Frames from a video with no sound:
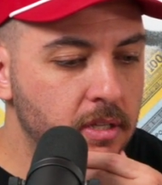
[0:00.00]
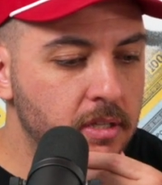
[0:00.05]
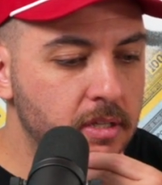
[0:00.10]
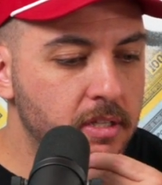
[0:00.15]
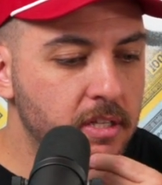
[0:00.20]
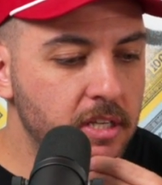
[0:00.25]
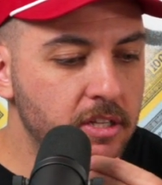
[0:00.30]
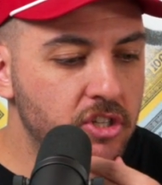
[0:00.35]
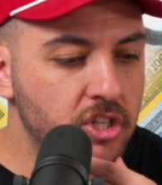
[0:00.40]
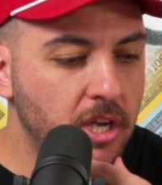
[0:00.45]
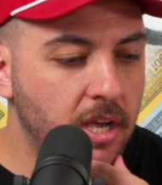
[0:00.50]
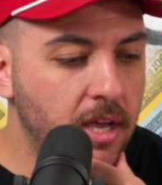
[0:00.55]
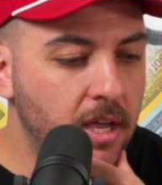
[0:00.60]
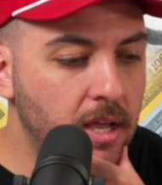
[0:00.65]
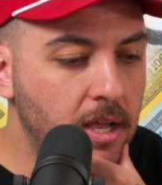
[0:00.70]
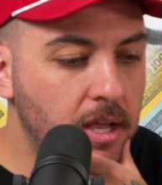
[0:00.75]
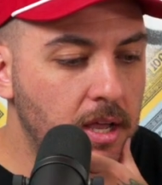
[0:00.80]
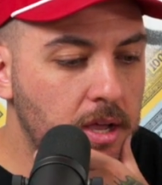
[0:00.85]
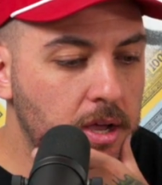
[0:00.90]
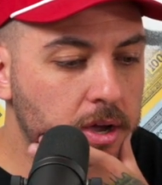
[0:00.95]

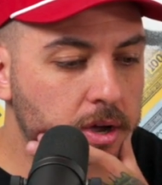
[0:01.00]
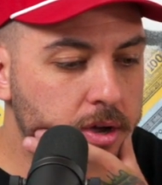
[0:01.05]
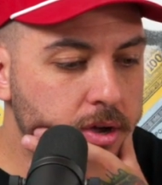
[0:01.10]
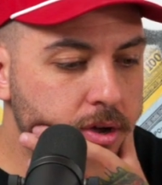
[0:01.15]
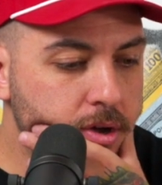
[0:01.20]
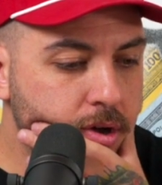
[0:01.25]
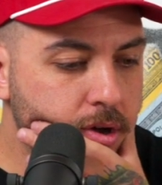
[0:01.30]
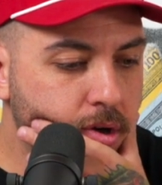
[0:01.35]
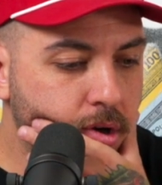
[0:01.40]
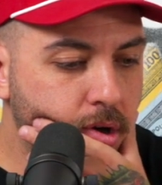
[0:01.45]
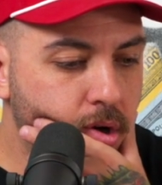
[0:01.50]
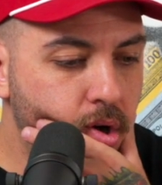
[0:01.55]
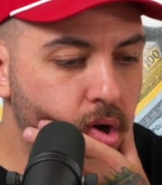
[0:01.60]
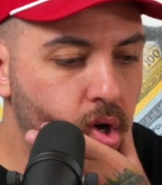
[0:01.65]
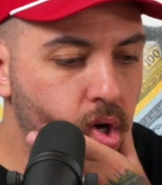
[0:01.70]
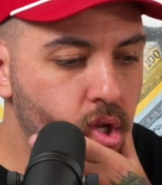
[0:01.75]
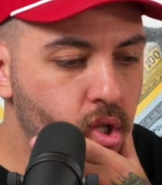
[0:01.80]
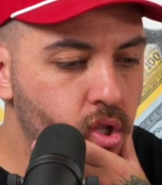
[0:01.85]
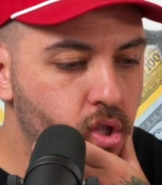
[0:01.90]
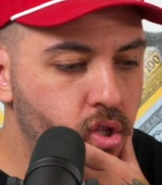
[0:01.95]
DJ
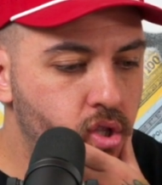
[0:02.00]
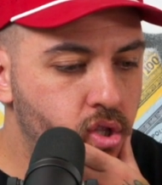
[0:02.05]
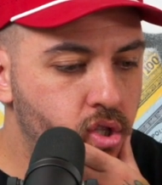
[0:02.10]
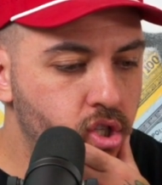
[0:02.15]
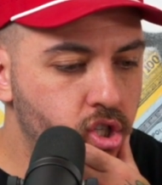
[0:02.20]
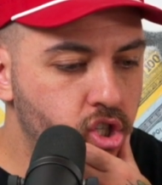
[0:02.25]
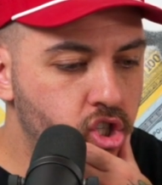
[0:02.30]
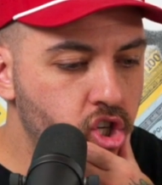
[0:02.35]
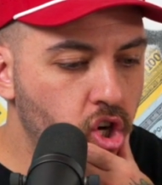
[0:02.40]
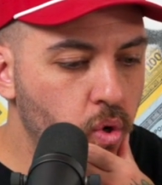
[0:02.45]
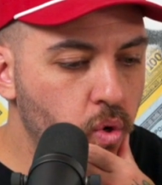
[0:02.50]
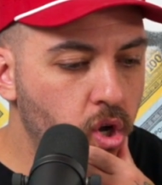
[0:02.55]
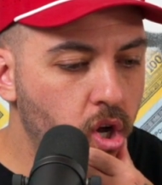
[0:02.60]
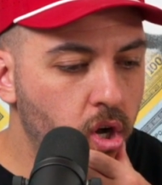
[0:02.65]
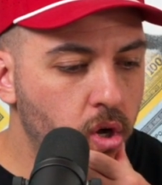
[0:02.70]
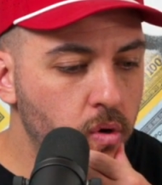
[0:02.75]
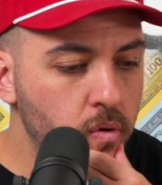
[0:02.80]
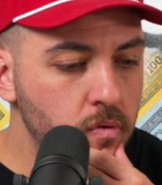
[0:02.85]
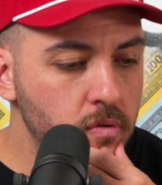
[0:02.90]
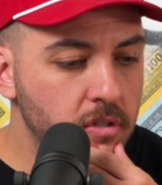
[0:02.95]

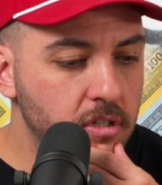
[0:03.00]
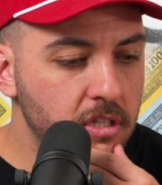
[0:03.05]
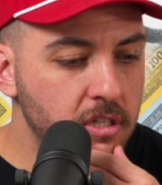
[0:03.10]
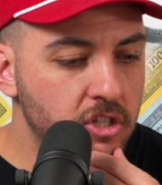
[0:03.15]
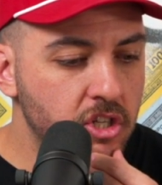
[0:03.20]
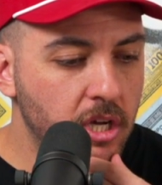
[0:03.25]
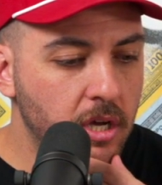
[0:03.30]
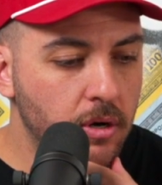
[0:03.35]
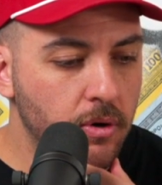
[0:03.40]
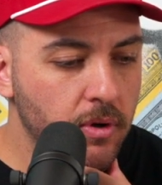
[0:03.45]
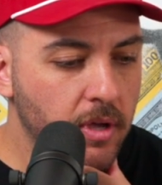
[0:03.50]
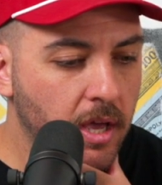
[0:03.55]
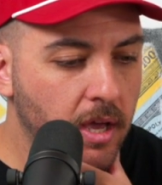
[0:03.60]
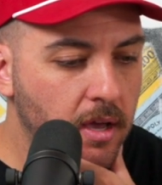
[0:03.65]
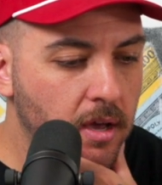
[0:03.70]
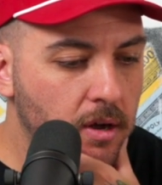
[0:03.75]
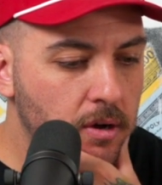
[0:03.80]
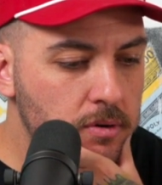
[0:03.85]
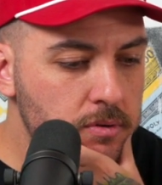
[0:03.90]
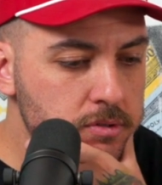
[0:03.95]
Djoko, DJ
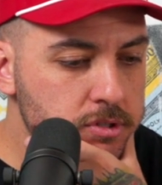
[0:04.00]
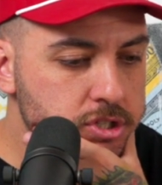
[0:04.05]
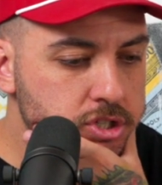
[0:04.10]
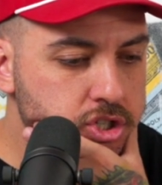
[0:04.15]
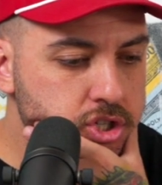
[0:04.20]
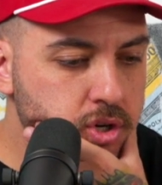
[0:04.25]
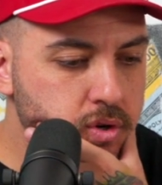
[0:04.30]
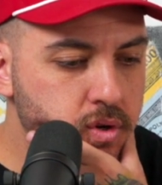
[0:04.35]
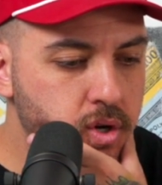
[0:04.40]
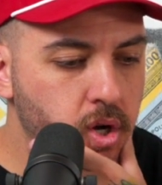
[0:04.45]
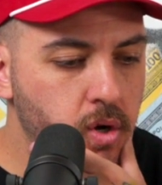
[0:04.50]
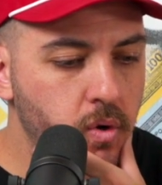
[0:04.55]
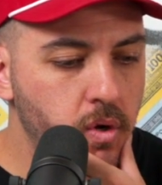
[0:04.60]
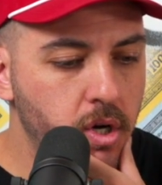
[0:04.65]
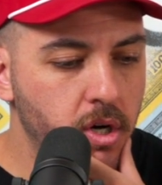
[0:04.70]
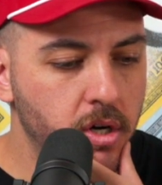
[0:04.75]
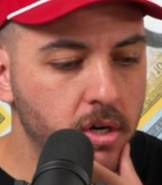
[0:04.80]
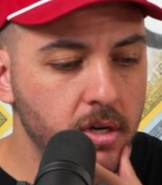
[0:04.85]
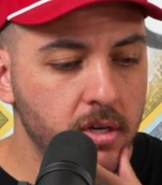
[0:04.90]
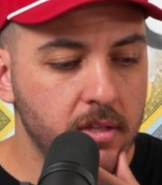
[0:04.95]
OKO, Djoko,
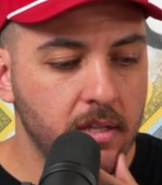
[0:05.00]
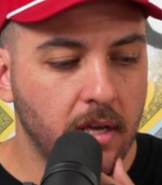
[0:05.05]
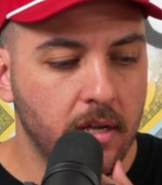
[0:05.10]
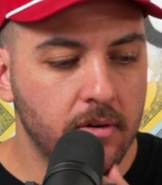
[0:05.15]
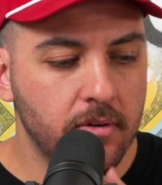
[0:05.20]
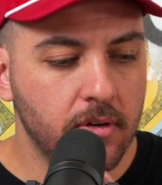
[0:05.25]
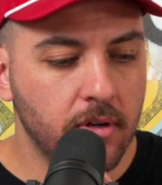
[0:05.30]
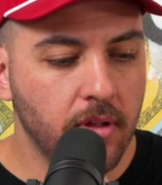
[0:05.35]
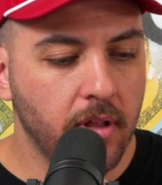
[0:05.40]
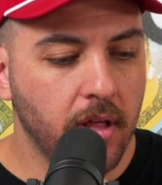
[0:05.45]
Hooked, I don't know